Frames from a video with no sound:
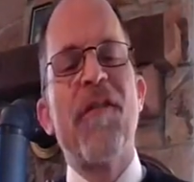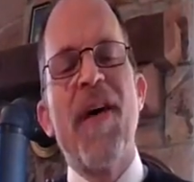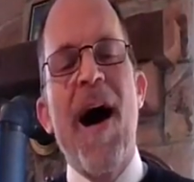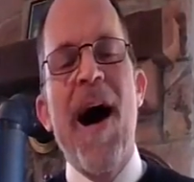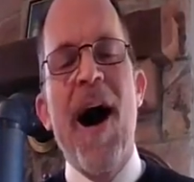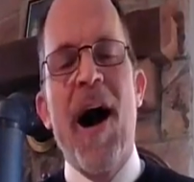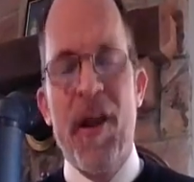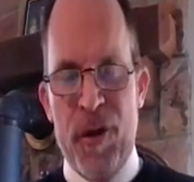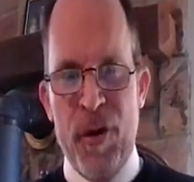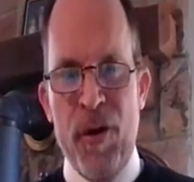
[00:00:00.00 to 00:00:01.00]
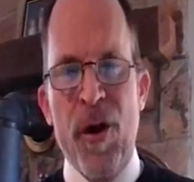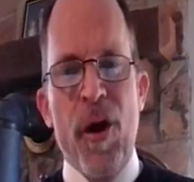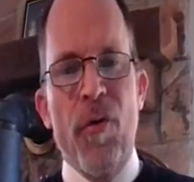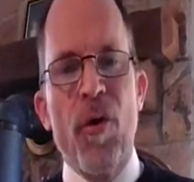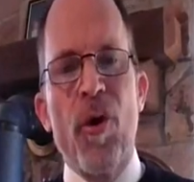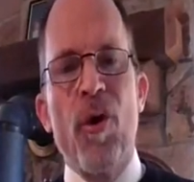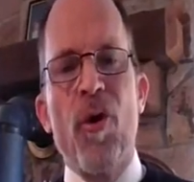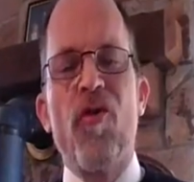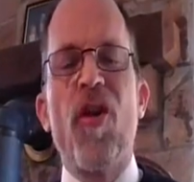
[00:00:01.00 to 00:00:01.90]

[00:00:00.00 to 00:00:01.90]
Father through